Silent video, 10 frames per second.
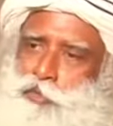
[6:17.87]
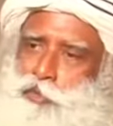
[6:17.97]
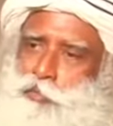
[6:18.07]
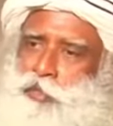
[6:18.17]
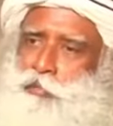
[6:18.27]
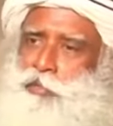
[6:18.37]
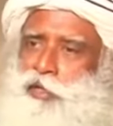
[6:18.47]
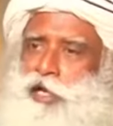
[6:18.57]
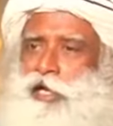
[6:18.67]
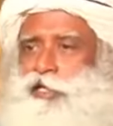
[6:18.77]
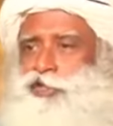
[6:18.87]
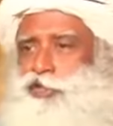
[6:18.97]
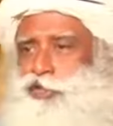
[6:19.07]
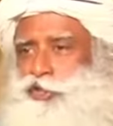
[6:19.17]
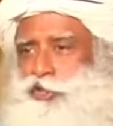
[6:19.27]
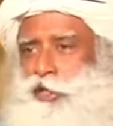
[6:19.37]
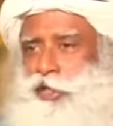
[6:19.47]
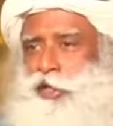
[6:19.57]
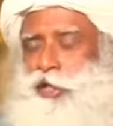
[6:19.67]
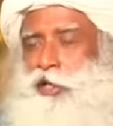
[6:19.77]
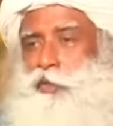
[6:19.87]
put people against each other,